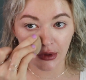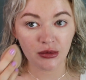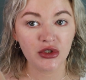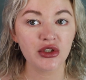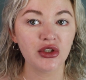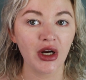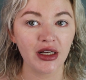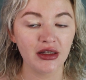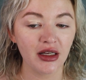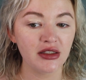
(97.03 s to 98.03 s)
I'm just
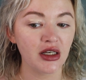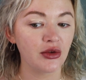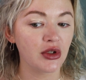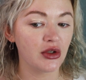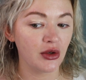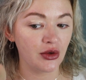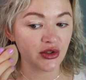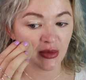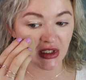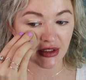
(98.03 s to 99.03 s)
dragging that down the
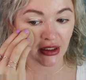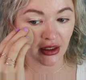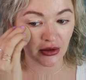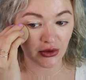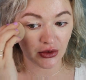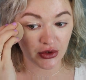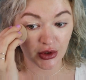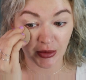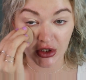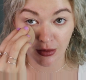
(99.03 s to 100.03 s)
nose because I had a little
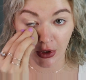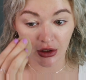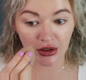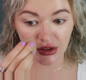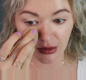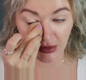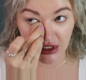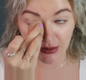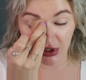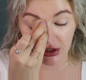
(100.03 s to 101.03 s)
too much product on my
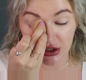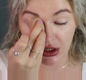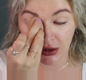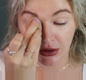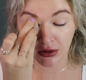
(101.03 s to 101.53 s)
sponge.